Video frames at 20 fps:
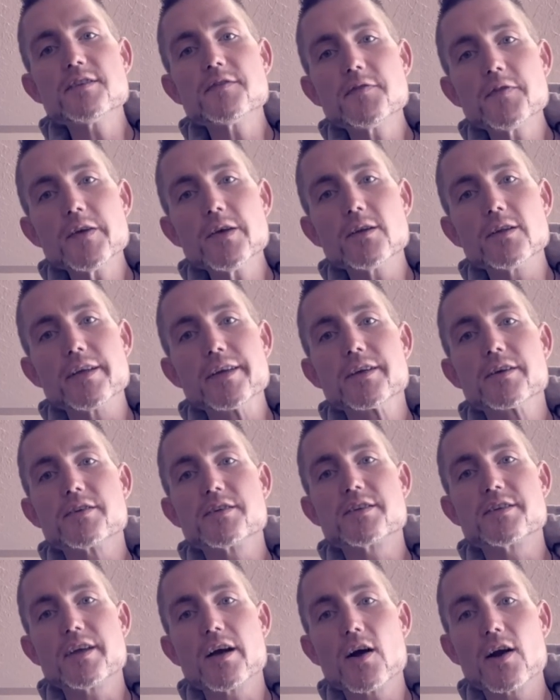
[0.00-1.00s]
feel like you're
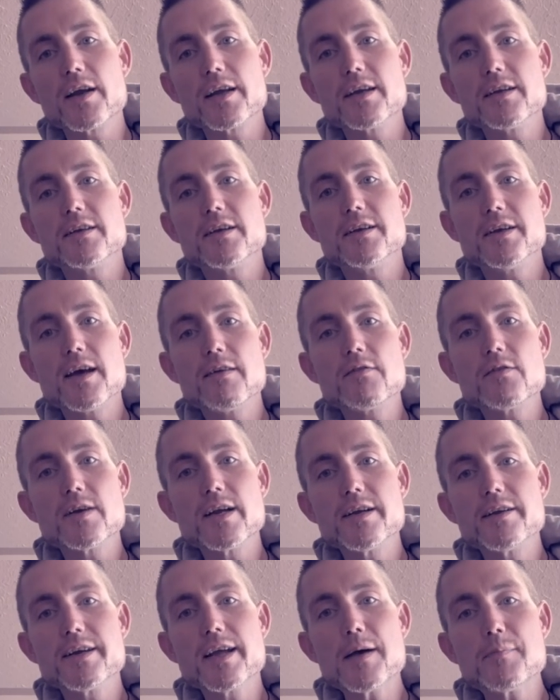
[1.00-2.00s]
starring in a
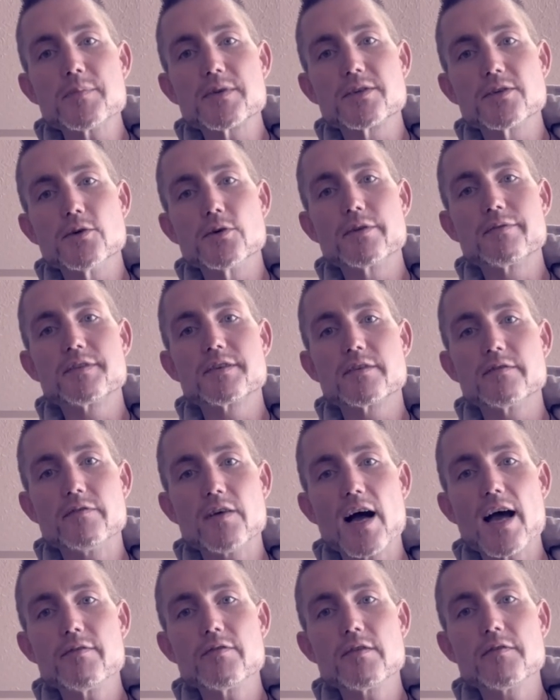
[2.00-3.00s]
never-ending episode of
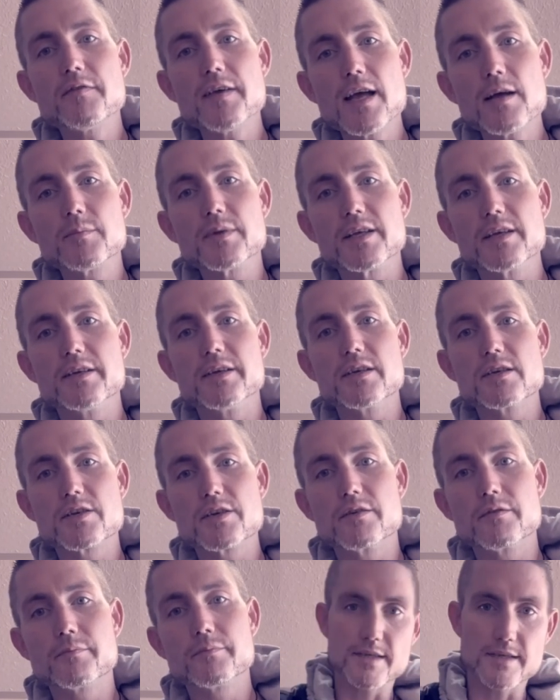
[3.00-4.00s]
Survivor Family
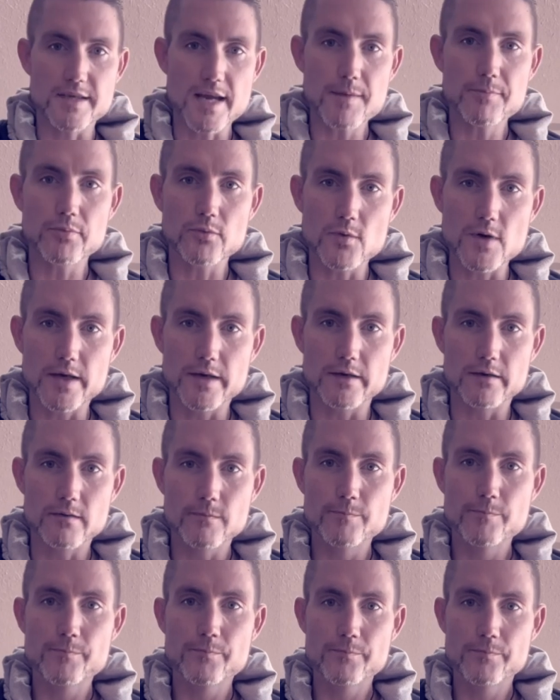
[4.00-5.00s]
Edition? Step 1.
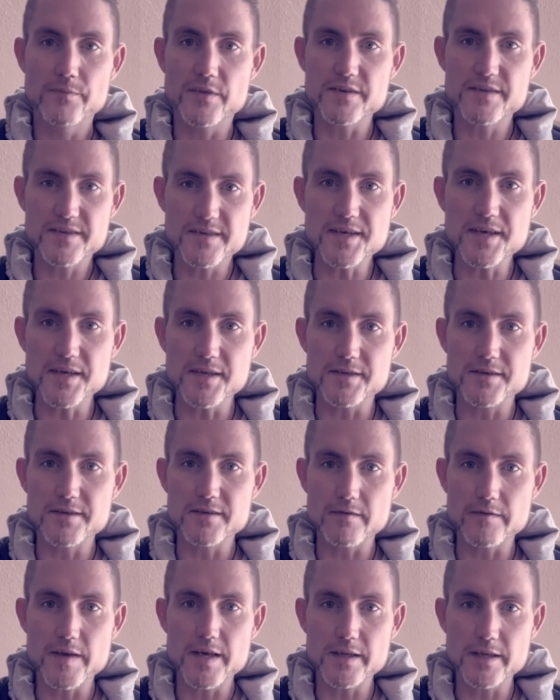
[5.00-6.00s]
The seeds
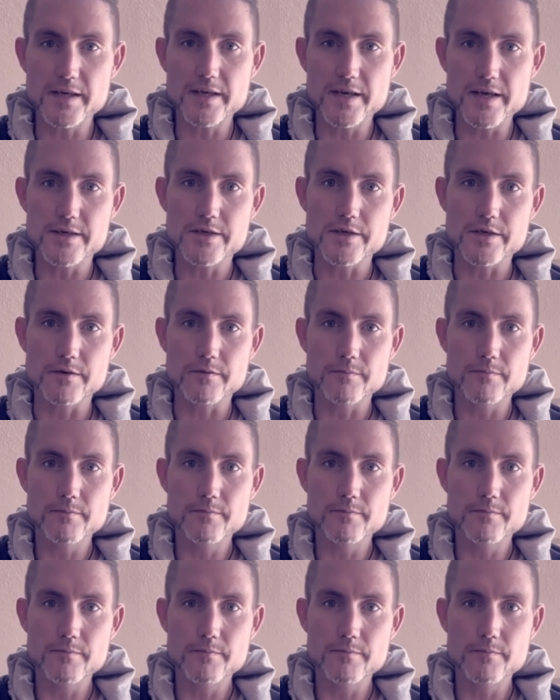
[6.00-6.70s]
of alienation.